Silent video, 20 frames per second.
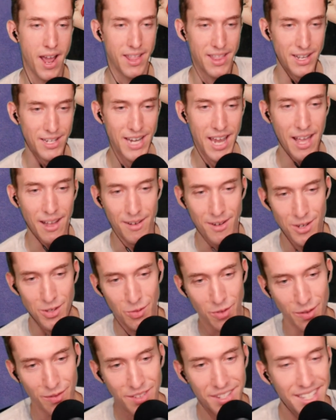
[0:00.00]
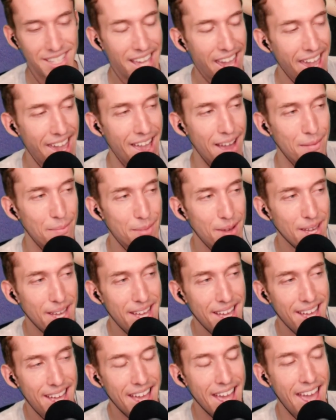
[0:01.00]
by the taylor swift camp
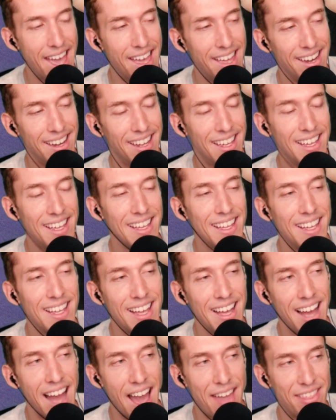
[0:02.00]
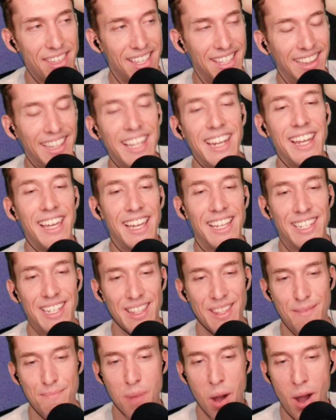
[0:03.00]
and i think leaning
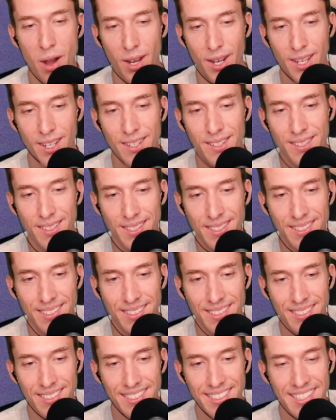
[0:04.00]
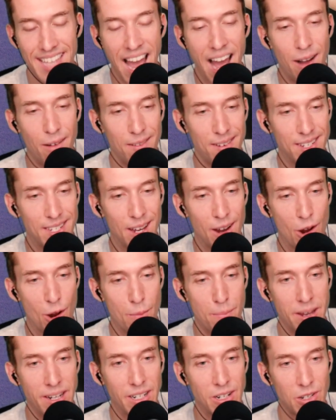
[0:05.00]
into the punk sound to
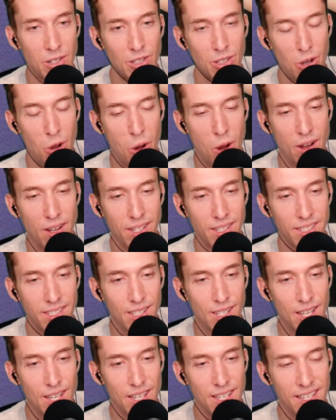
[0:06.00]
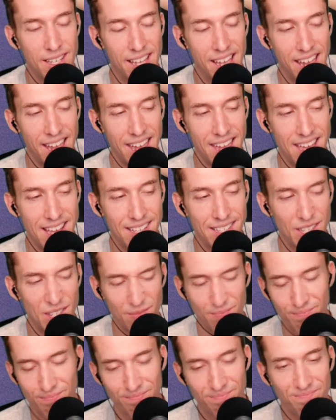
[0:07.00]
her bigger songs is
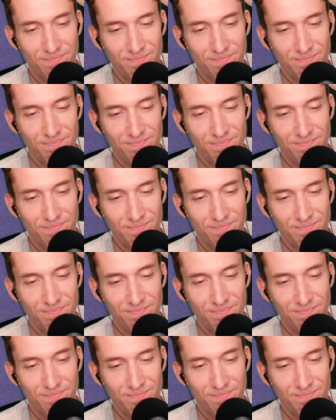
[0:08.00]
a